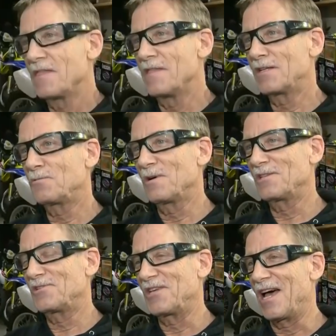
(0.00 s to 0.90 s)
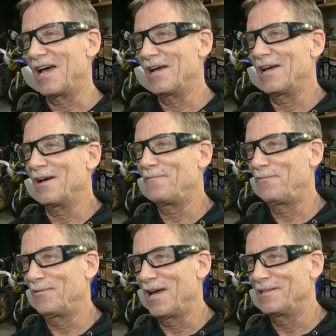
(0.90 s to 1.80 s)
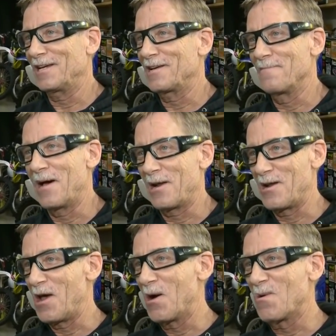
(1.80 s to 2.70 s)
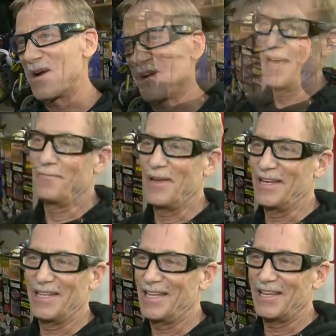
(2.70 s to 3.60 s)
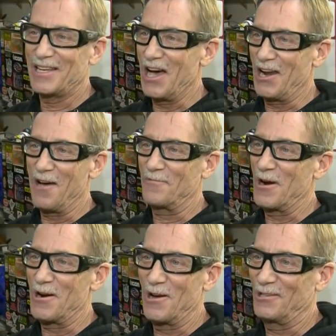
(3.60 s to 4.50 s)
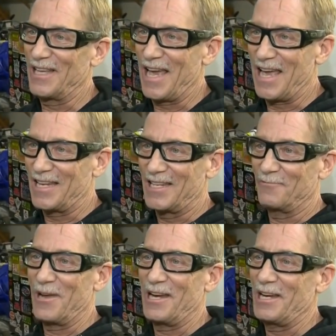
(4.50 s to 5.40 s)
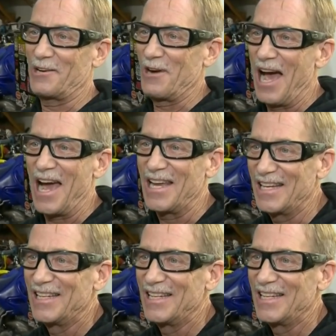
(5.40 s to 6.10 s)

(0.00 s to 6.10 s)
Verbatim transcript: This was uh, a flood that came out of nowhere. I've been caught off guard all day and ready to cry.